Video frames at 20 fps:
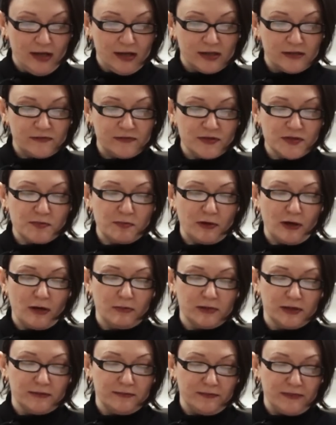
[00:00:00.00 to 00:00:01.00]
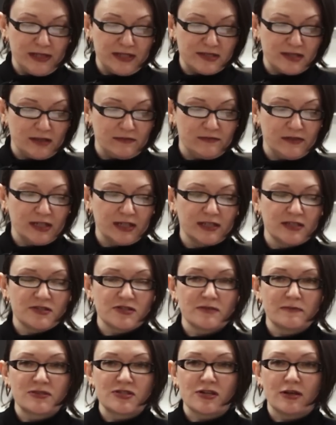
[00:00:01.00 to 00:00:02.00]
The first problem is that
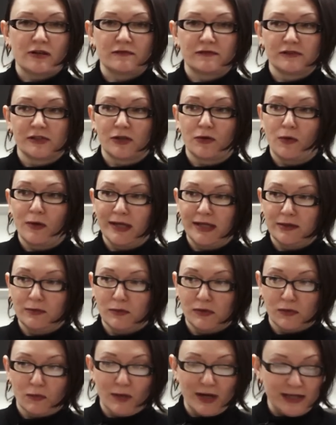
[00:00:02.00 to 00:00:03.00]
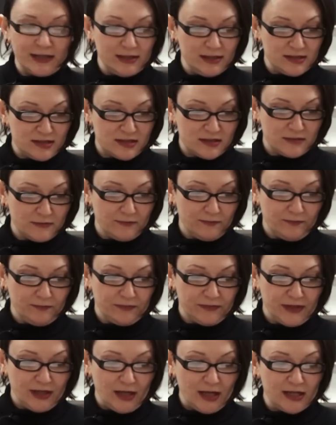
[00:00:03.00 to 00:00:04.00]
veganism is often equated with whiteness,
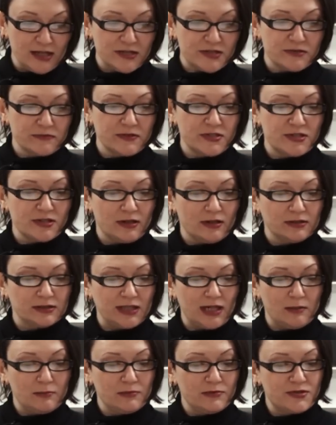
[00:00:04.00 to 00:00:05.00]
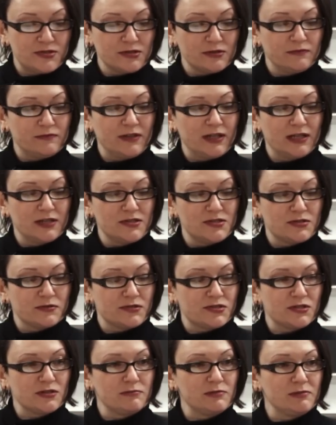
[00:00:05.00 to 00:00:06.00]
and as a result, Aboriginal vegans are
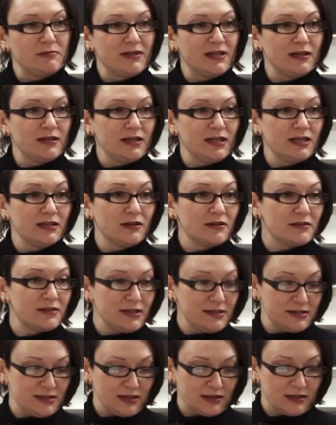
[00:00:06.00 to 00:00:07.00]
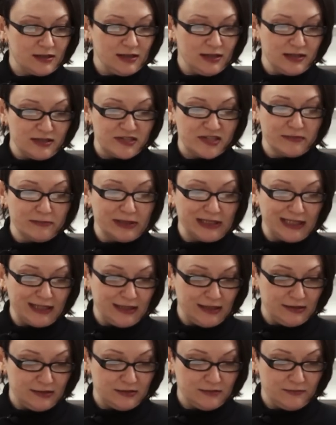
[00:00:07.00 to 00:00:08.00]
assumed to be inauthentic and
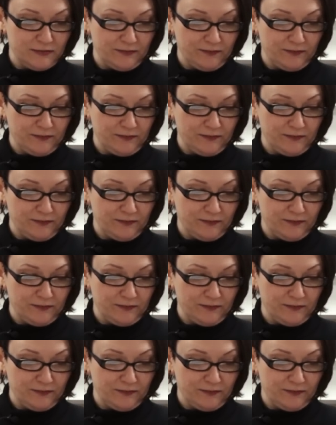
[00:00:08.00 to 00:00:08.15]
assimilated.